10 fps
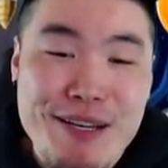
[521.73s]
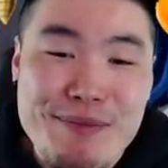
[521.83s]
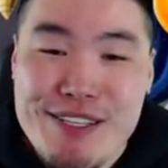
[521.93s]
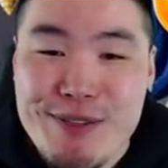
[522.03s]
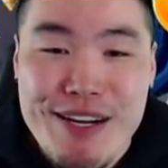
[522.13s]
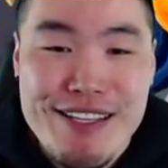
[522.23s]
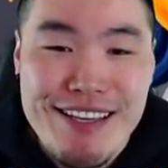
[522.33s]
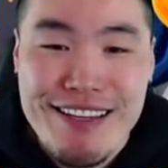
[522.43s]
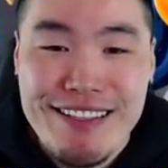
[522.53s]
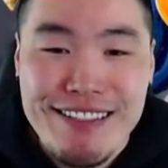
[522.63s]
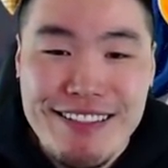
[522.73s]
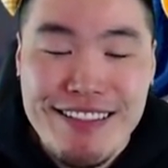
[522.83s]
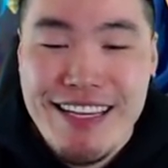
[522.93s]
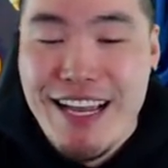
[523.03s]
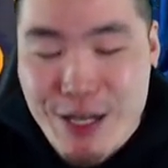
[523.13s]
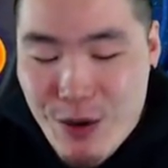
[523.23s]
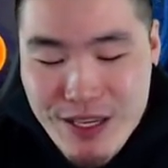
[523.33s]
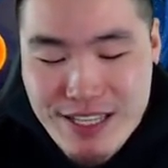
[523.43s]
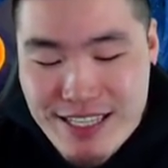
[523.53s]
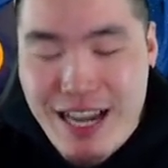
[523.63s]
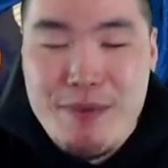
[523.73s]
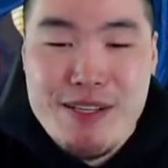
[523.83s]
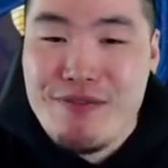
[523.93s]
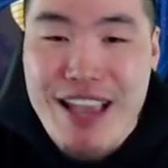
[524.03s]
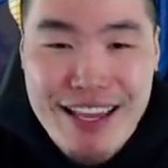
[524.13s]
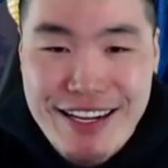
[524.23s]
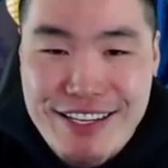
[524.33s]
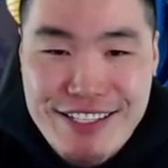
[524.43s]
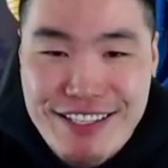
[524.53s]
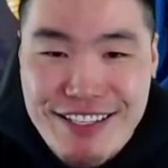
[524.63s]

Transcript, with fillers: such a great tank? Like I know he has type disadvantage,